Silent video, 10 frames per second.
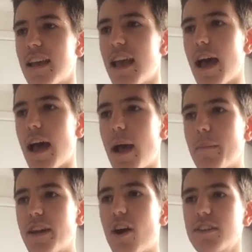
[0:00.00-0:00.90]

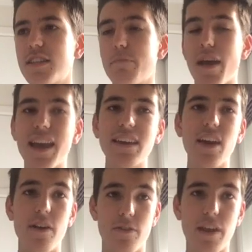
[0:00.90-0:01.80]
And
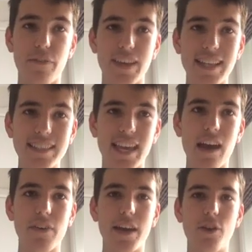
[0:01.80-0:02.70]
Osipenko, if it gets
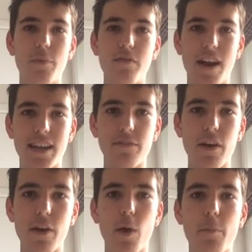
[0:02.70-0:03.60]
cover, it'll be running
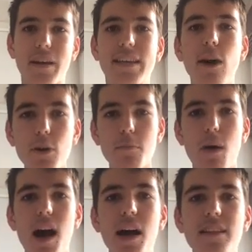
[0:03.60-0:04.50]
very well. But Golden
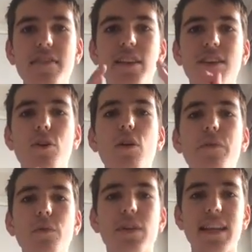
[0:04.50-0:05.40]
Mile in the
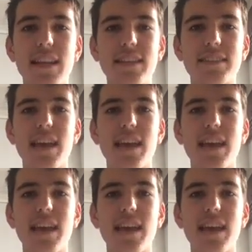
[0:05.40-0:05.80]
Caulfield Guineas,